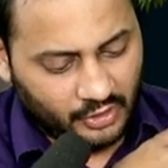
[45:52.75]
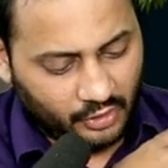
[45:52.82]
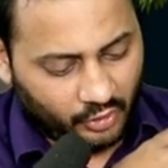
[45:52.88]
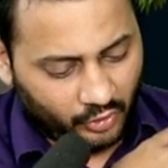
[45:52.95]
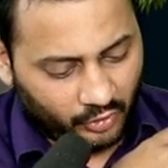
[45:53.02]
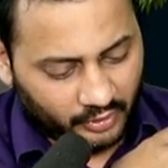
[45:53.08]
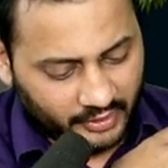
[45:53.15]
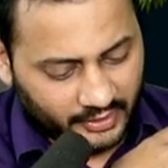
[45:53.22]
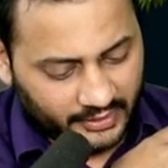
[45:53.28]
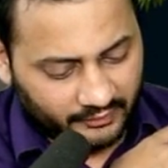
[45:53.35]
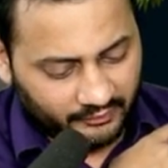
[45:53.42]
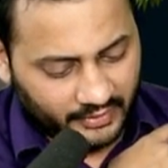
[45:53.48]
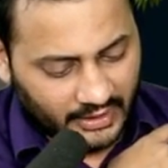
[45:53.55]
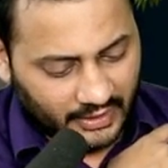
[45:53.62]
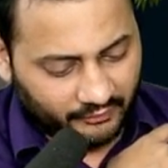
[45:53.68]
Already
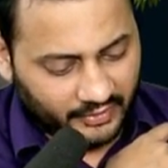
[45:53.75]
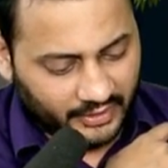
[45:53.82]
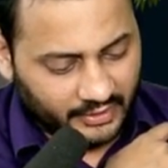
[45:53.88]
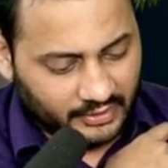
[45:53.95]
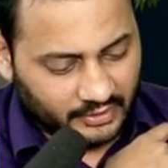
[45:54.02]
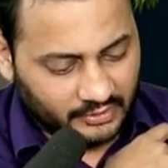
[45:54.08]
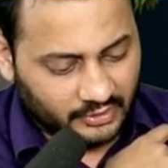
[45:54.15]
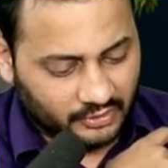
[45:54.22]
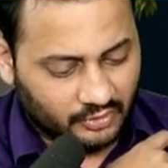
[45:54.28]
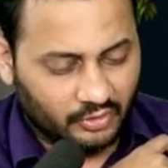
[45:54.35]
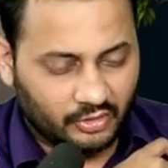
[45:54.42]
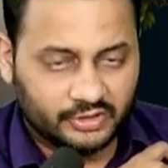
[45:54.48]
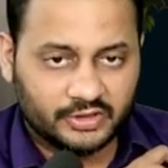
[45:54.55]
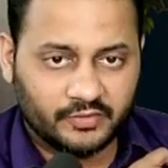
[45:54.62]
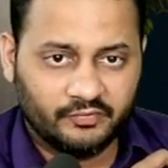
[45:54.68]
we have taken the
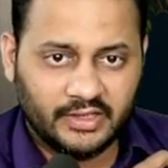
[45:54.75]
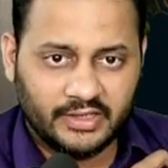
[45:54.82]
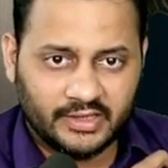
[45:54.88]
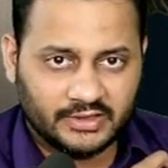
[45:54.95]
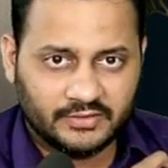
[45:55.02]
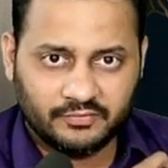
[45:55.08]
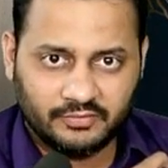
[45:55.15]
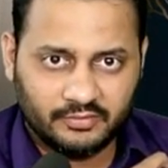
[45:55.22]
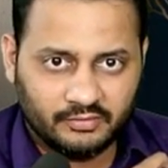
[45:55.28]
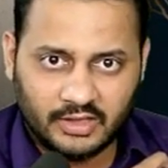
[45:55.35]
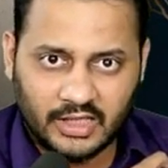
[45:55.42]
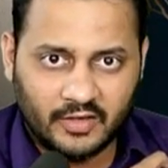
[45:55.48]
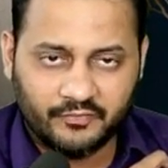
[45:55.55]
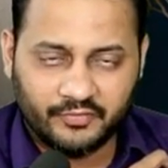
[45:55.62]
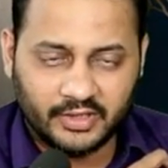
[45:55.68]
cost of debt as
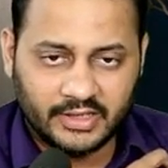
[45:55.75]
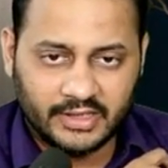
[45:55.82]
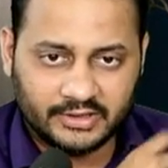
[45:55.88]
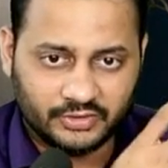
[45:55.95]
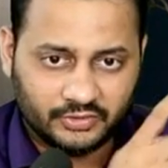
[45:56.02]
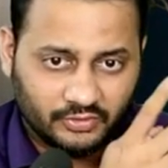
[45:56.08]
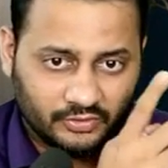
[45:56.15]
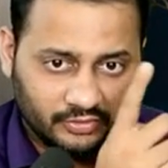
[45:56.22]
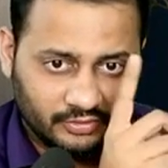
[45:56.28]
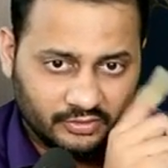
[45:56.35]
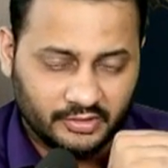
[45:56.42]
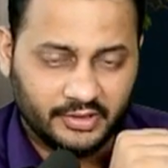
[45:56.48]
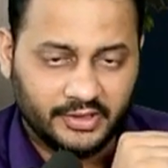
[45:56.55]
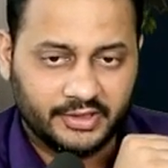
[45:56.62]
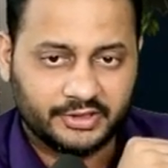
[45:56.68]
after tax, so
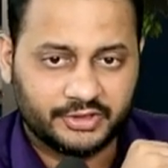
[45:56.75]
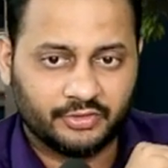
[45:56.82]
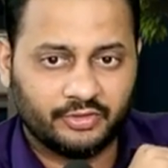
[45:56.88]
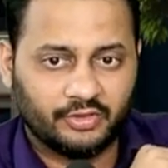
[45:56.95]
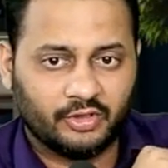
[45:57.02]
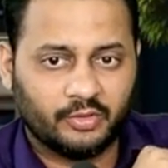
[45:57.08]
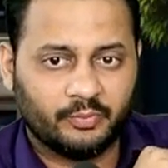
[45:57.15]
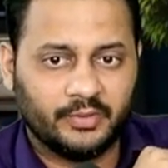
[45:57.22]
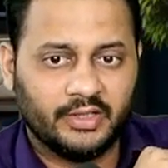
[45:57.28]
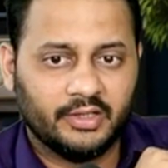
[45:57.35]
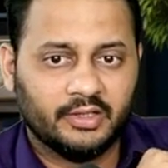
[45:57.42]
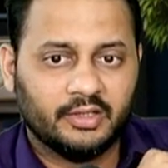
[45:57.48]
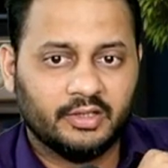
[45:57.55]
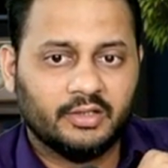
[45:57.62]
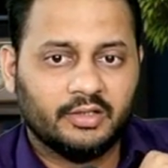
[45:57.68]
it should not be
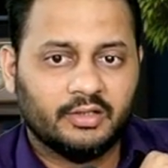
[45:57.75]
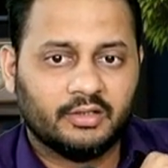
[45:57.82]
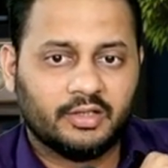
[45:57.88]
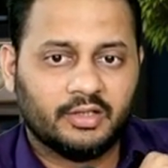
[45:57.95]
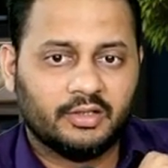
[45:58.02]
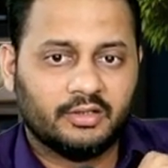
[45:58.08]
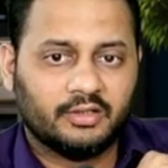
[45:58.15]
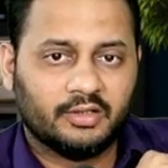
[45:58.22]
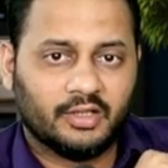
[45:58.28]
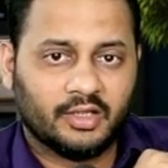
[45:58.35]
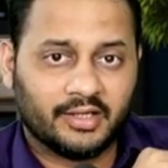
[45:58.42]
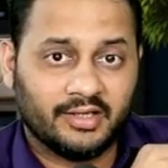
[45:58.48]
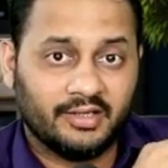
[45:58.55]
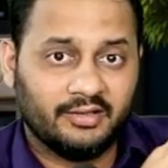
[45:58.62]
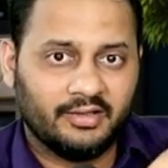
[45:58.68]

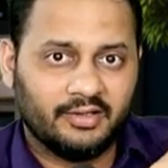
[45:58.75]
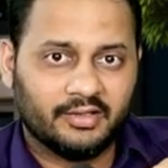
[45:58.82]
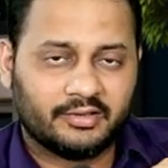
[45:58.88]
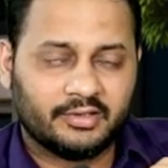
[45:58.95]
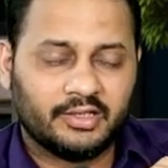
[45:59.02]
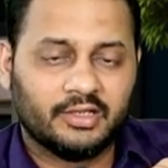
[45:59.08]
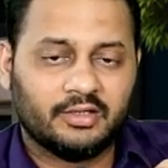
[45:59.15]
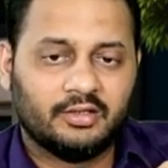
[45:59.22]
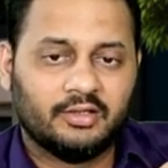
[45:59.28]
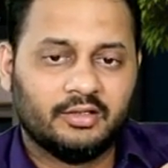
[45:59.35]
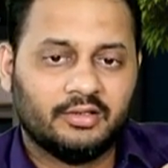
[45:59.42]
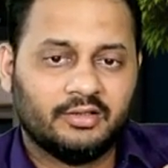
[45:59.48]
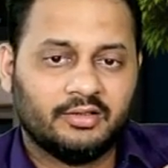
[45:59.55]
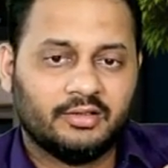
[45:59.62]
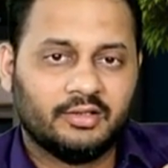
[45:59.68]
again deducted
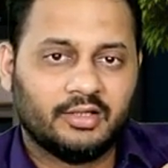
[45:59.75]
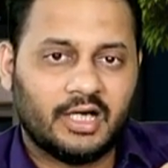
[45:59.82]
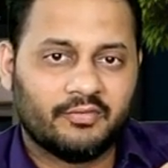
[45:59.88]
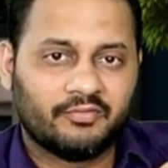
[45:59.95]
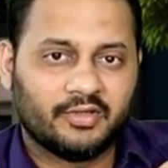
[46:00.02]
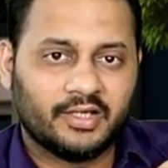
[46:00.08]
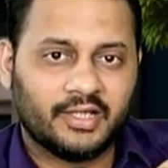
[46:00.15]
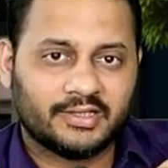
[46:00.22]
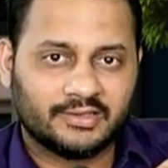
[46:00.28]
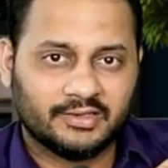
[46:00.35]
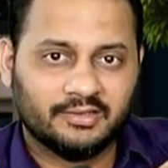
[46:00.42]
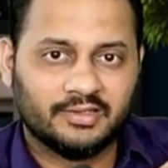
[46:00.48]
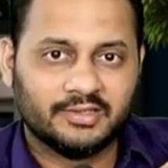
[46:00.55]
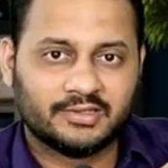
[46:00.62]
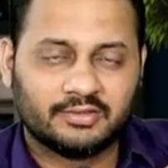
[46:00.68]
after tax in
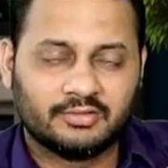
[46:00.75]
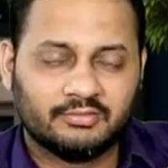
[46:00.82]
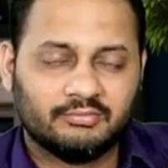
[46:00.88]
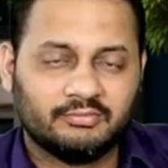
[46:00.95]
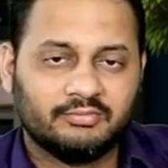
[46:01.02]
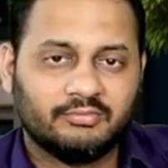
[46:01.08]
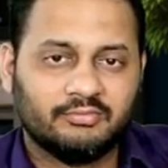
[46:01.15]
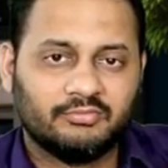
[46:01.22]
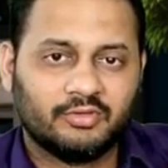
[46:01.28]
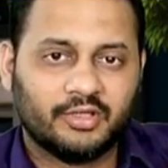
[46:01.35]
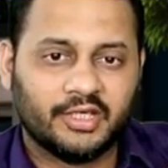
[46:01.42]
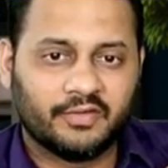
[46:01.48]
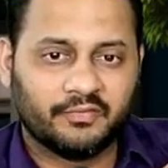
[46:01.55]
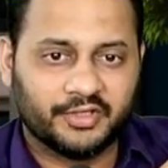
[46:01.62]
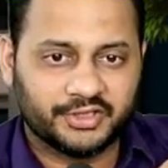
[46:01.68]
this
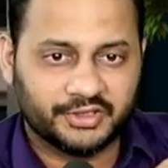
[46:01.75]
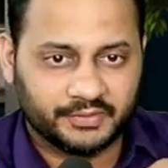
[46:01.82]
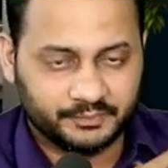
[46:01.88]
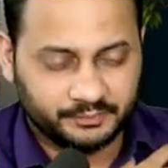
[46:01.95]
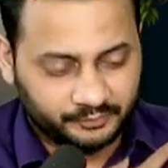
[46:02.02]
equation.